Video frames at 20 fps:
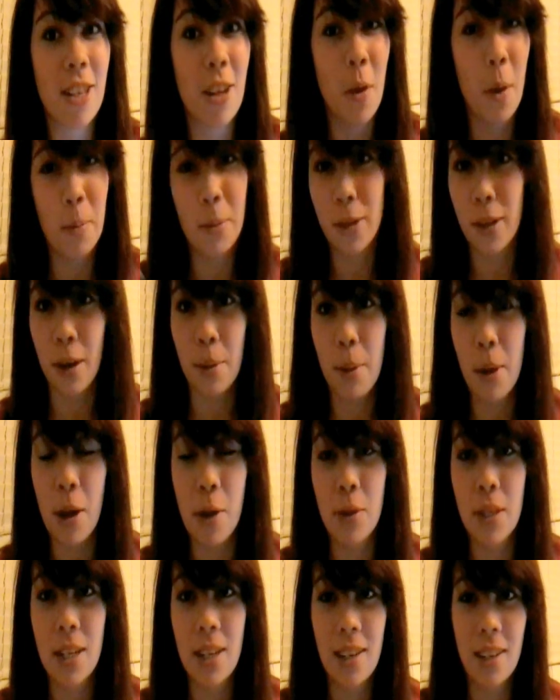So I'm just going to
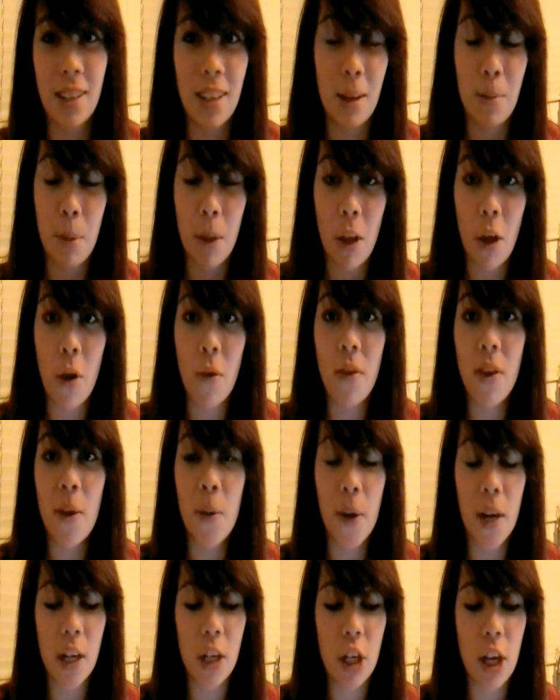post it in the link below if
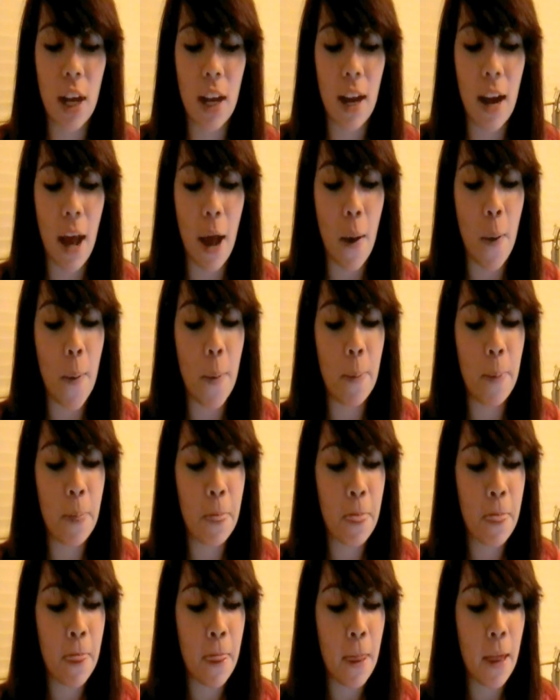you want to check it out.
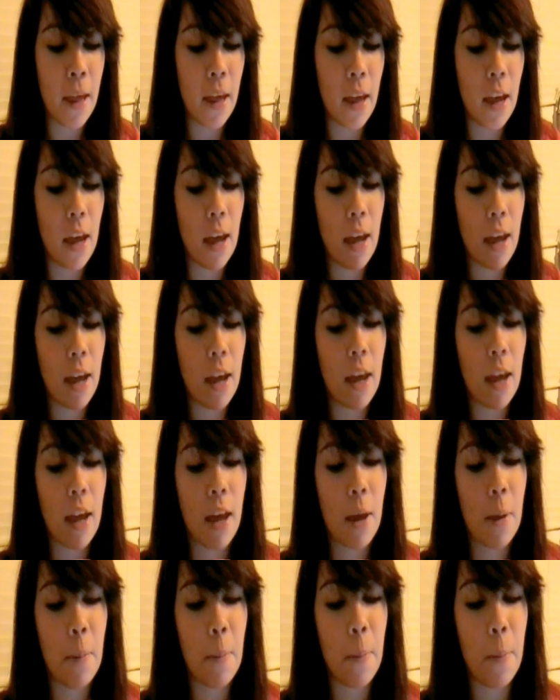
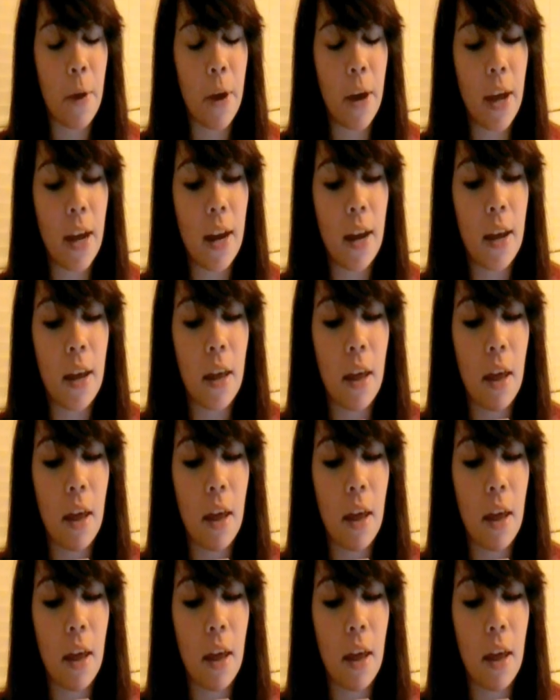But,